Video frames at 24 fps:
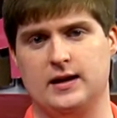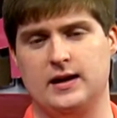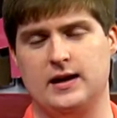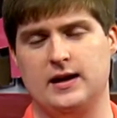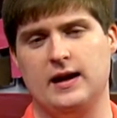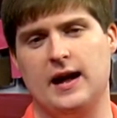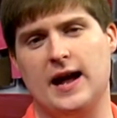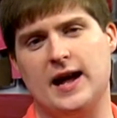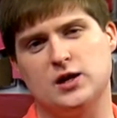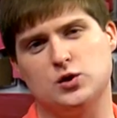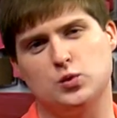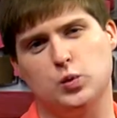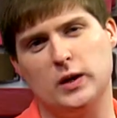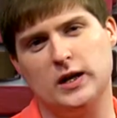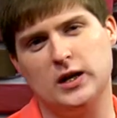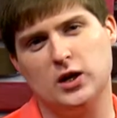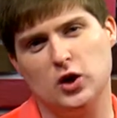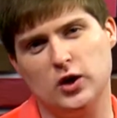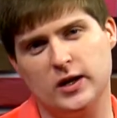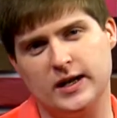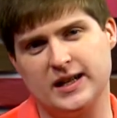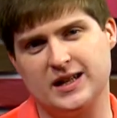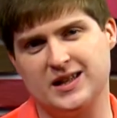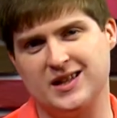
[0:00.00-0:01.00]
As we
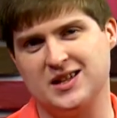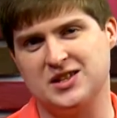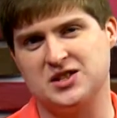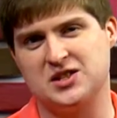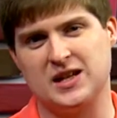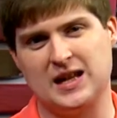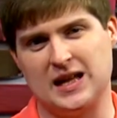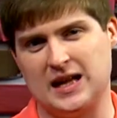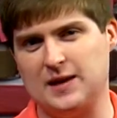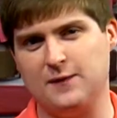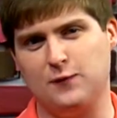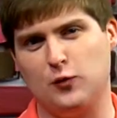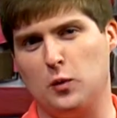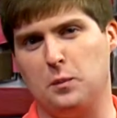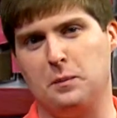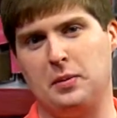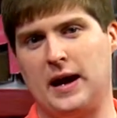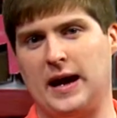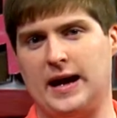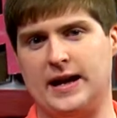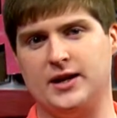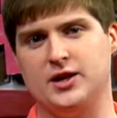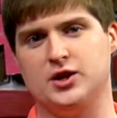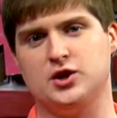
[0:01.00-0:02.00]
look at this evil
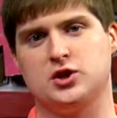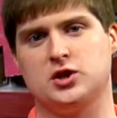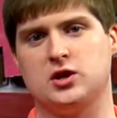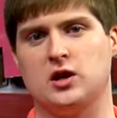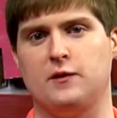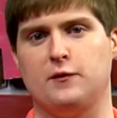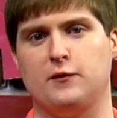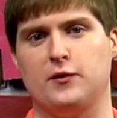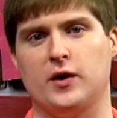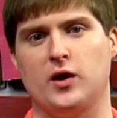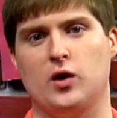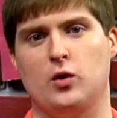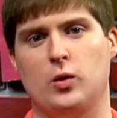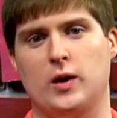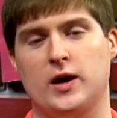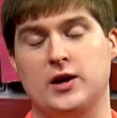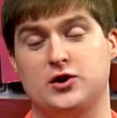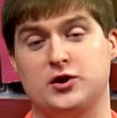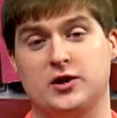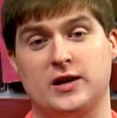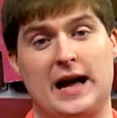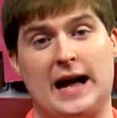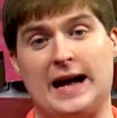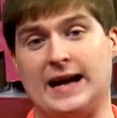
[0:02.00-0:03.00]
pain and suffering
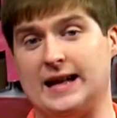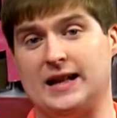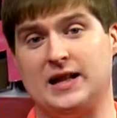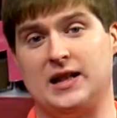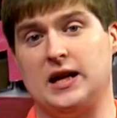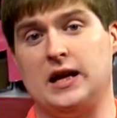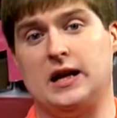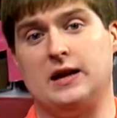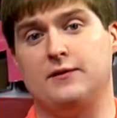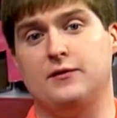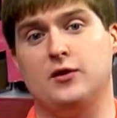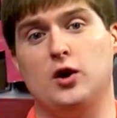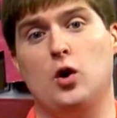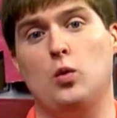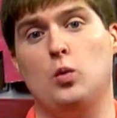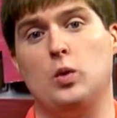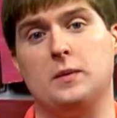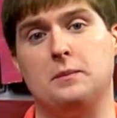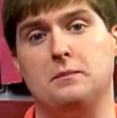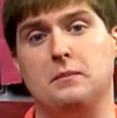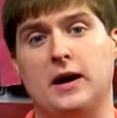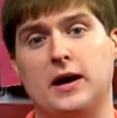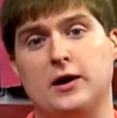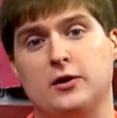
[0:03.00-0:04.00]
question, I can think of no
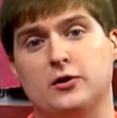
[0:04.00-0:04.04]
one better